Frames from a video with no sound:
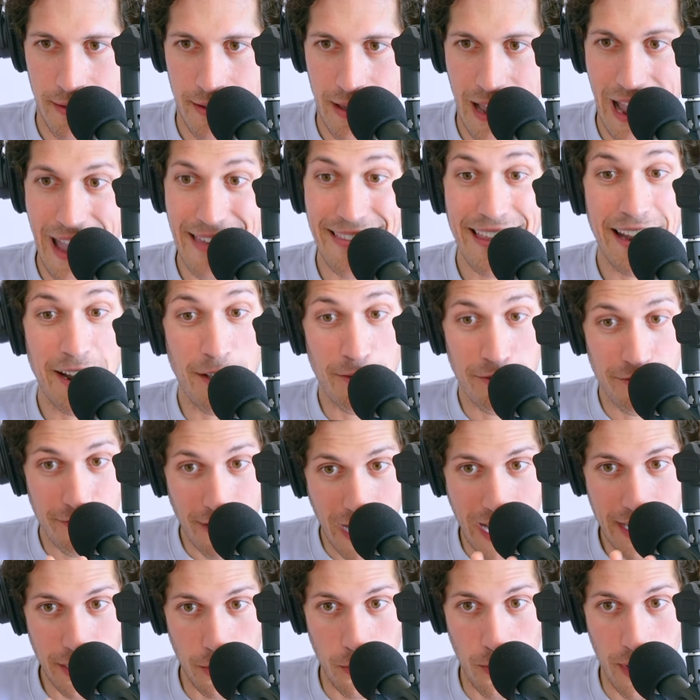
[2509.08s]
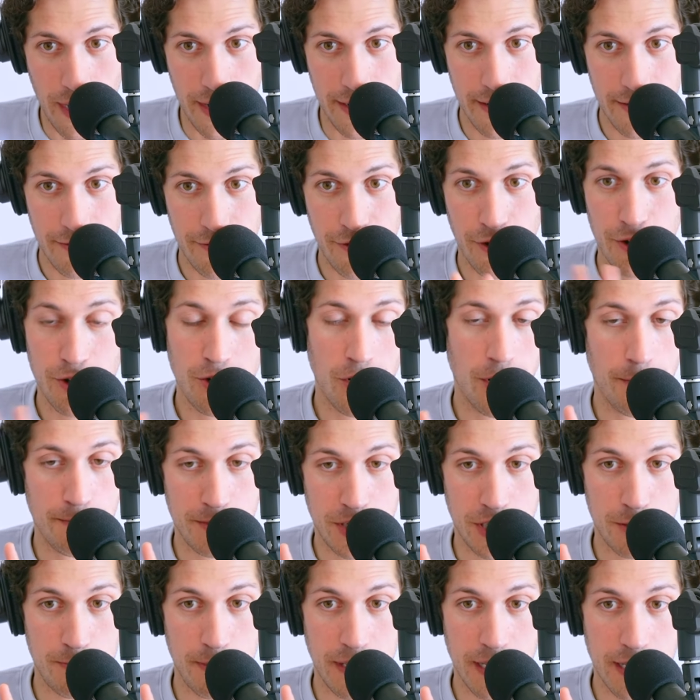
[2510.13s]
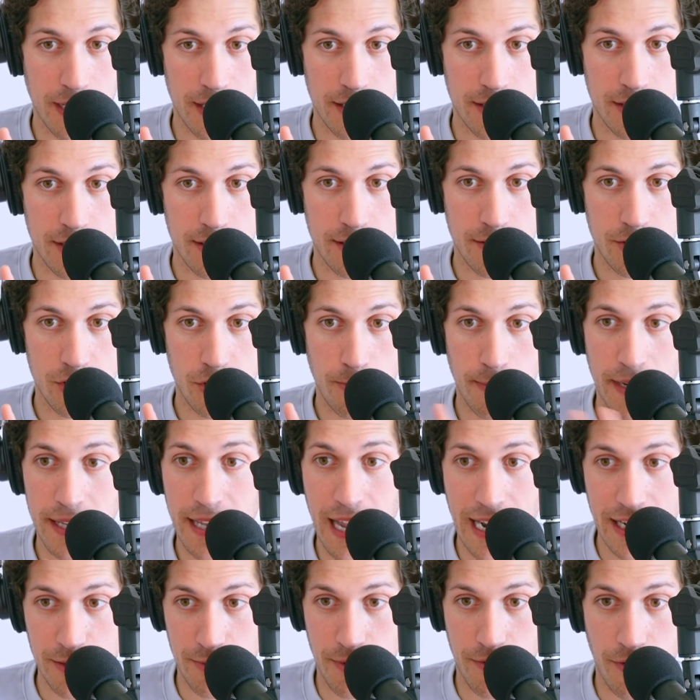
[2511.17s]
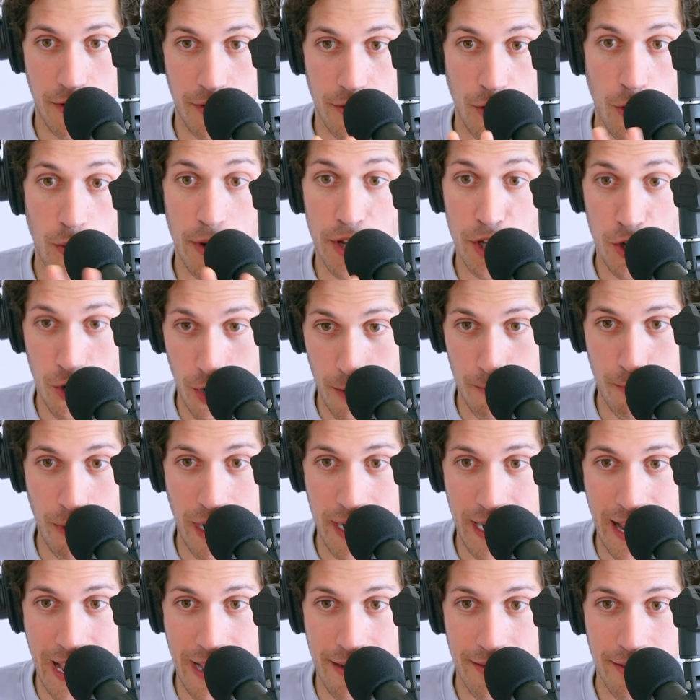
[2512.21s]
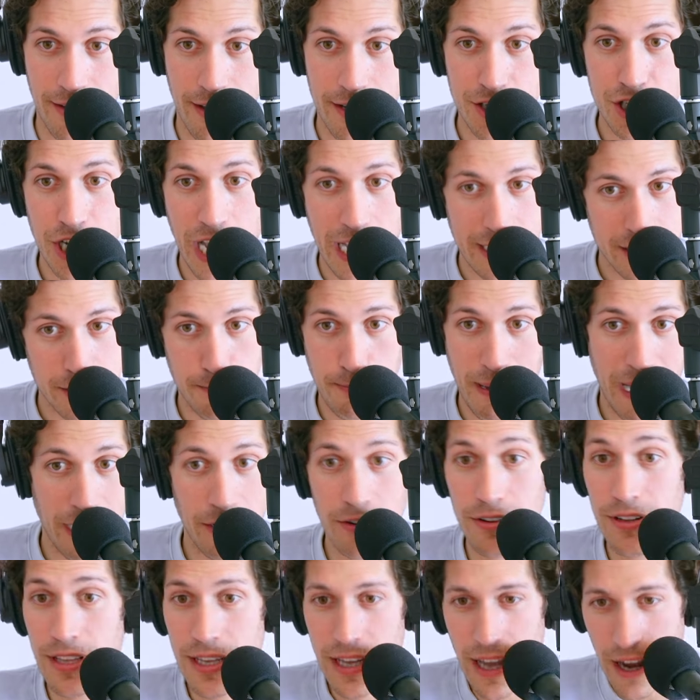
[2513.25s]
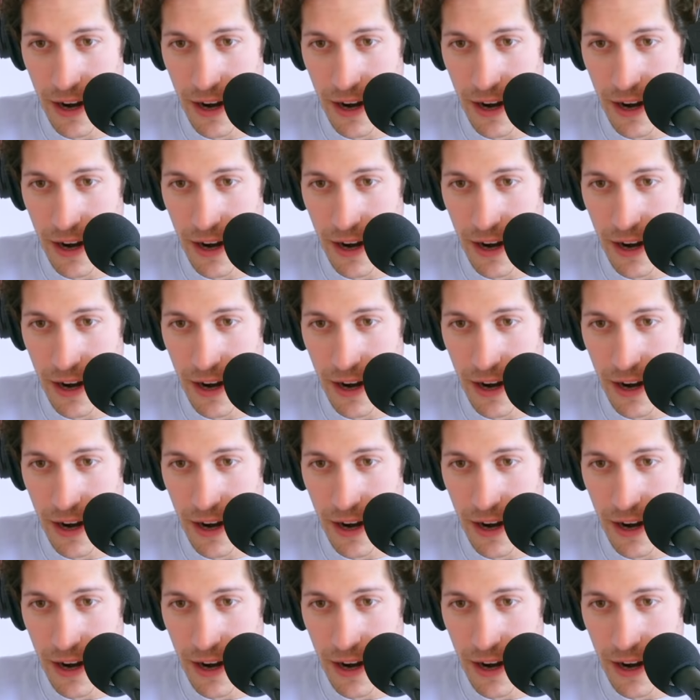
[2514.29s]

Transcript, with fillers: And then a final one for Europe, just because so many Yetis we've heard are going to Europe right now. Jack's apparently,